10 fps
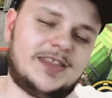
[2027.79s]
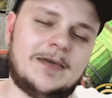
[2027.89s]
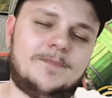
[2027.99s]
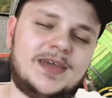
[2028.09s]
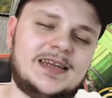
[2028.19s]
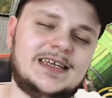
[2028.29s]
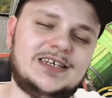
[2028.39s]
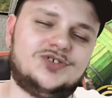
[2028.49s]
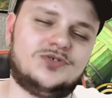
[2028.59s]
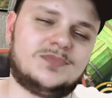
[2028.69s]
the impending
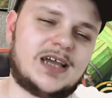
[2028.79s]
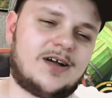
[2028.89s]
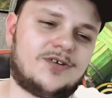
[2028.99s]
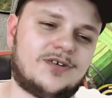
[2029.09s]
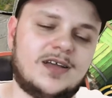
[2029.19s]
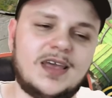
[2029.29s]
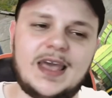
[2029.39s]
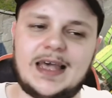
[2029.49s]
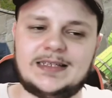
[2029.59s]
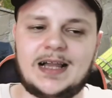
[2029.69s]
Doom Tower
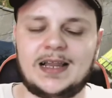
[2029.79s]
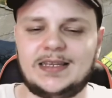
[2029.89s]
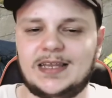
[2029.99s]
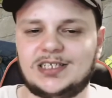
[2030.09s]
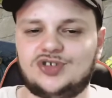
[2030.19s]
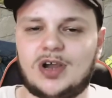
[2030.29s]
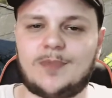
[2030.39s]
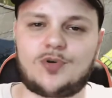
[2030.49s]
has not yet to drop.